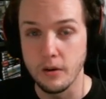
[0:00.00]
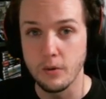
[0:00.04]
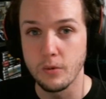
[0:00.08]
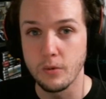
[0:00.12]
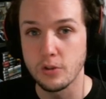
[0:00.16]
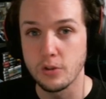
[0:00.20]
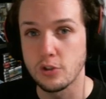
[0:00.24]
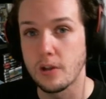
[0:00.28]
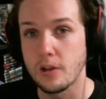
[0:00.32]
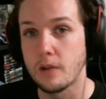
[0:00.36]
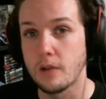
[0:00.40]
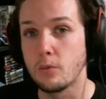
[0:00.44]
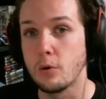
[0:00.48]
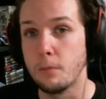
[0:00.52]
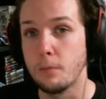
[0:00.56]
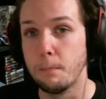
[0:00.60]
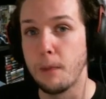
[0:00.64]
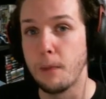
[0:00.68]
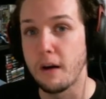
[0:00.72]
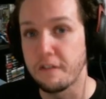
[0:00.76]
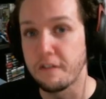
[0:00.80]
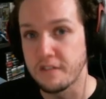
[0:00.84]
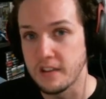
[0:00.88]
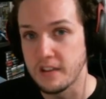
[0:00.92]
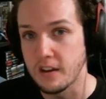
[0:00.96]
which then will
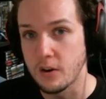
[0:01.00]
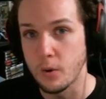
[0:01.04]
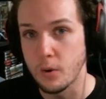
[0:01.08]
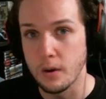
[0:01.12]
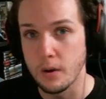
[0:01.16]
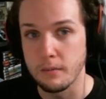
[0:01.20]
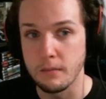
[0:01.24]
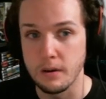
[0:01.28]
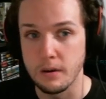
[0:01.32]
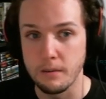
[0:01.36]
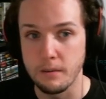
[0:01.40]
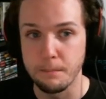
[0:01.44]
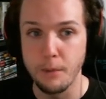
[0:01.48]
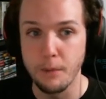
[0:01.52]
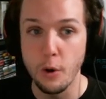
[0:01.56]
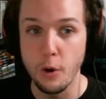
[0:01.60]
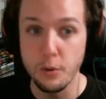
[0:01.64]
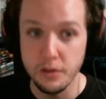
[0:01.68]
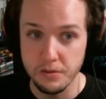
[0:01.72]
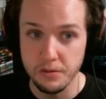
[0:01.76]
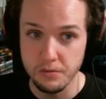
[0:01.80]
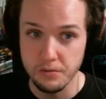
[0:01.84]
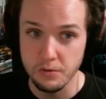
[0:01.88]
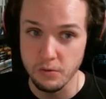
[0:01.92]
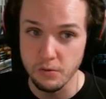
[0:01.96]
buff the equipment both
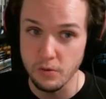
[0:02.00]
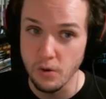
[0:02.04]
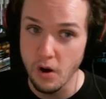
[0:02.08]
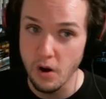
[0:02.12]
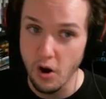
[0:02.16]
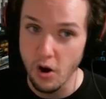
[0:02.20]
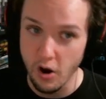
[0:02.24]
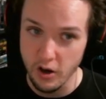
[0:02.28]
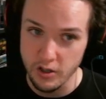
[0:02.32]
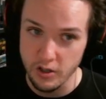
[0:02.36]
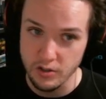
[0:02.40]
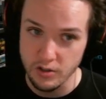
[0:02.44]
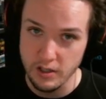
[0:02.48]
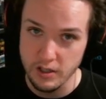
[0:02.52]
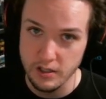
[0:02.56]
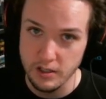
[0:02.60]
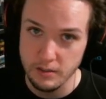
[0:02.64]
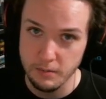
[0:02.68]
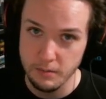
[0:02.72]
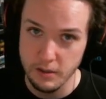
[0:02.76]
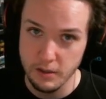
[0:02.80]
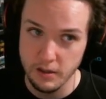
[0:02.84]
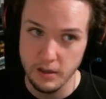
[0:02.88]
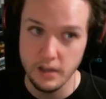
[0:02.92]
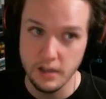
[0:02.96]
through Andre's
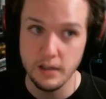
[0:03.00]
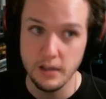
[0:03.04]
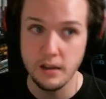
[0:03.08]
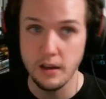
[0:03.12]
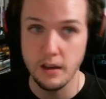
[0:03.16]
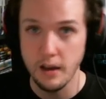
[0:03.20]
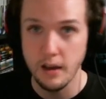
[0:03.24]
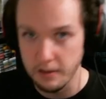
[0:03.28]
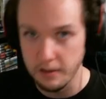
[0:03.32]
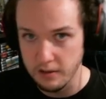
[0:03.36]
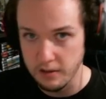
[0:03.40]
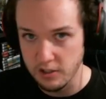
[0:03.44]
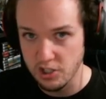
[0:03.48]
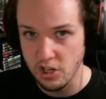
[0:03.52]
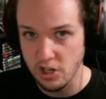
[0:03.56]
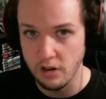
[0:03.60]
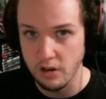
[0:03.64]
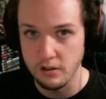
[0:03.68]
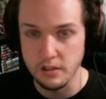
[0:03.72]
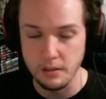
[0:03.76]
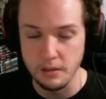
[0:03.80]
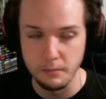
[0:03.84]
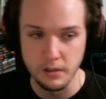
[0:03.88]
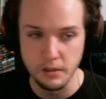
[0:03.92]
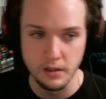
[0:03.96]
ability and the
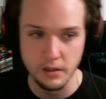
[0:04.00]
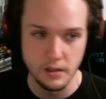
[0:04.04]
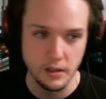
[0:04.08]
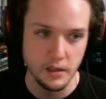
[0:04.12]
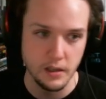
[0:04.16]
chunk's ability.